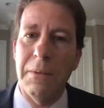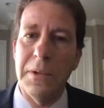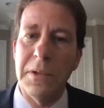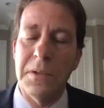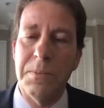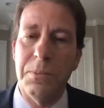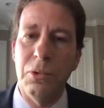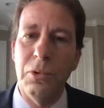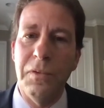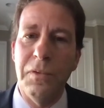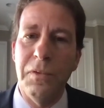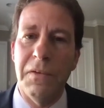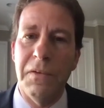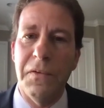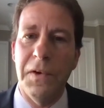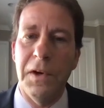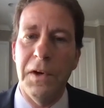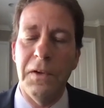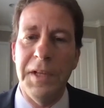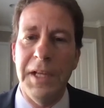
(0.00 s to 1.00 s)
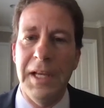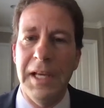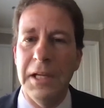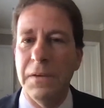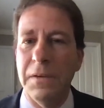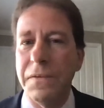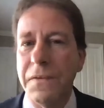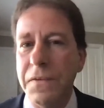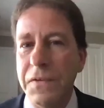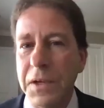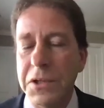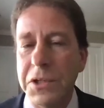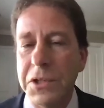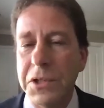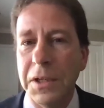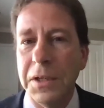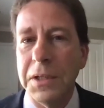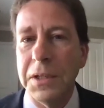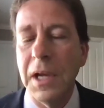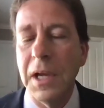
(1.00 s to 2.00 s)
that was proving fairly
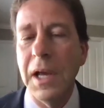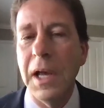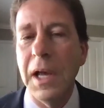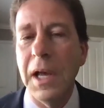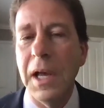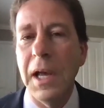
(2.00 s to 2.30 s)
inefficient.